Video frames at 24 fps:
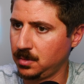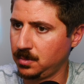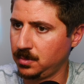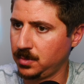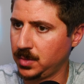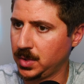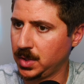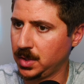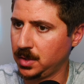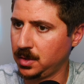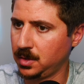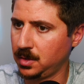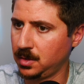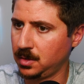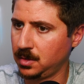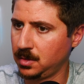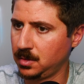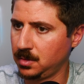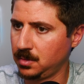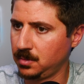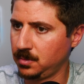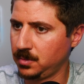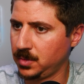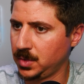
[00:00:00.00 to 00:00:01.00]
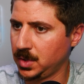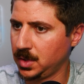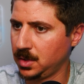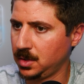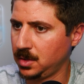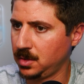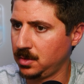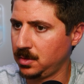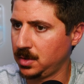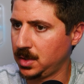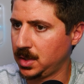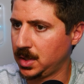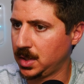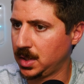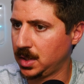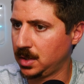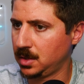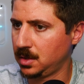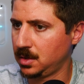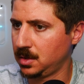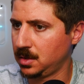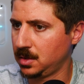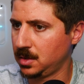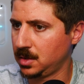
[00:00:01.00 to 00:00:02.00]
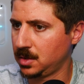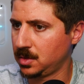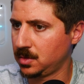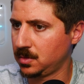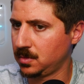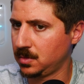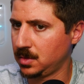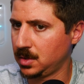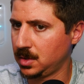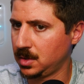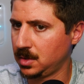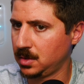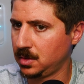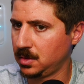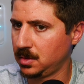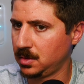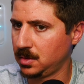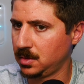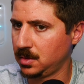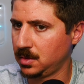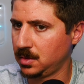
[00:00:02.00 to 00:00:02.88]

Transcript: button below that, as well